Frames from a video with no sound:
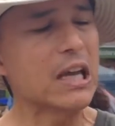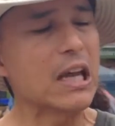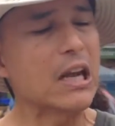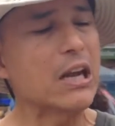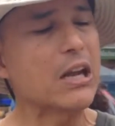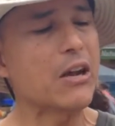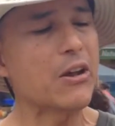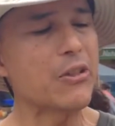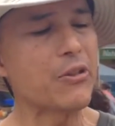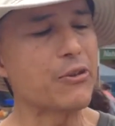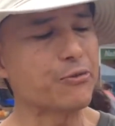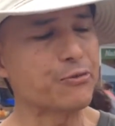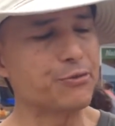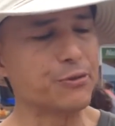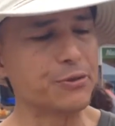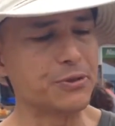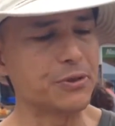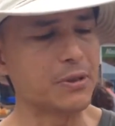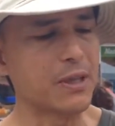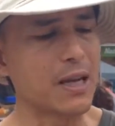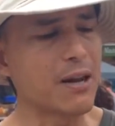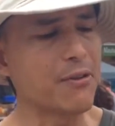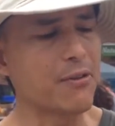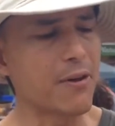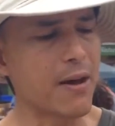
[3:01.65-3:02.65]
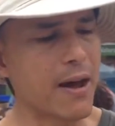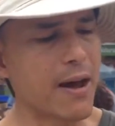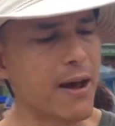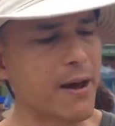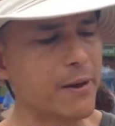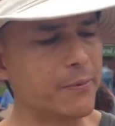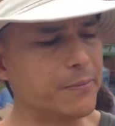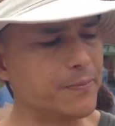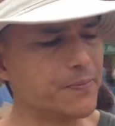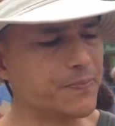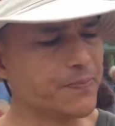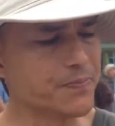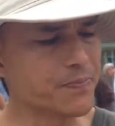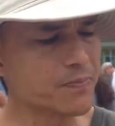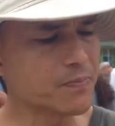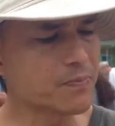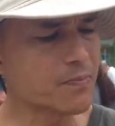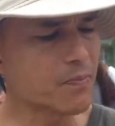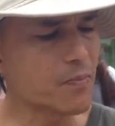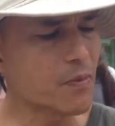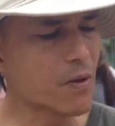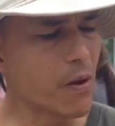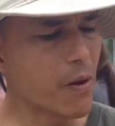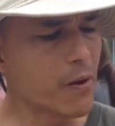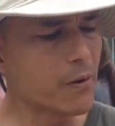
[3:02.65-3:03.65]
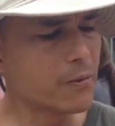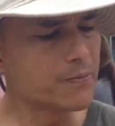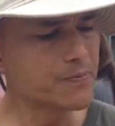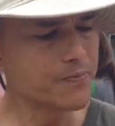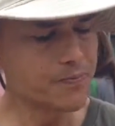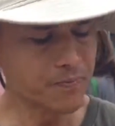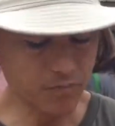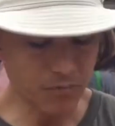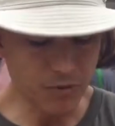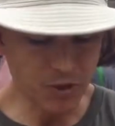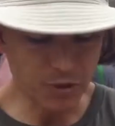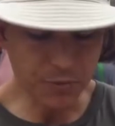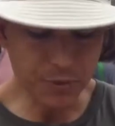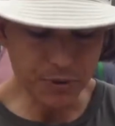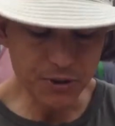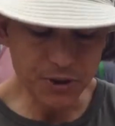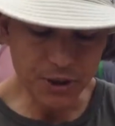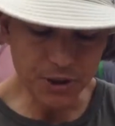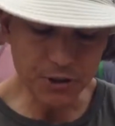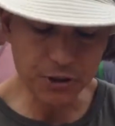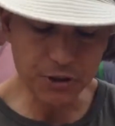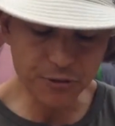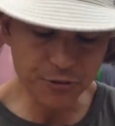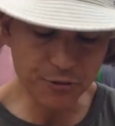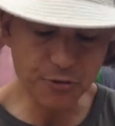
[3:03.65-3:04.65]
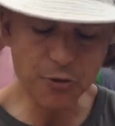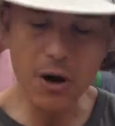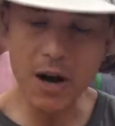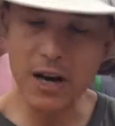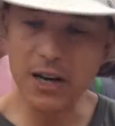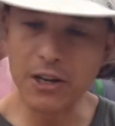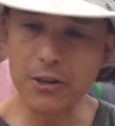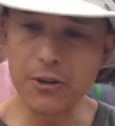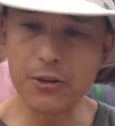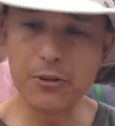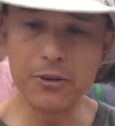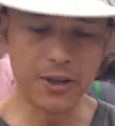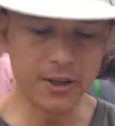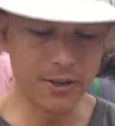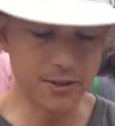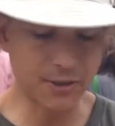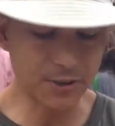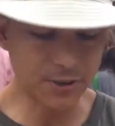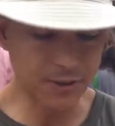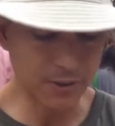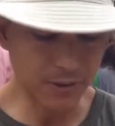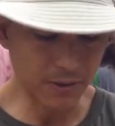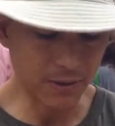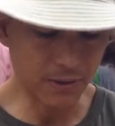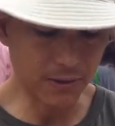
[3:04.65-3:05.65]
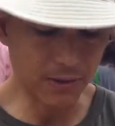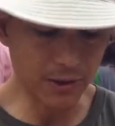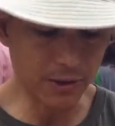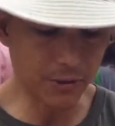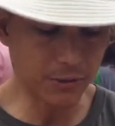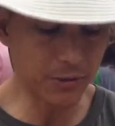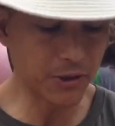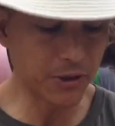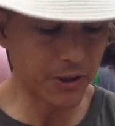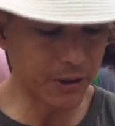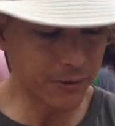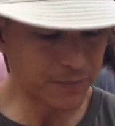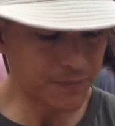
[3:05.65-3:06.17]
any other fruit that I've had. This particular variety, though, is literally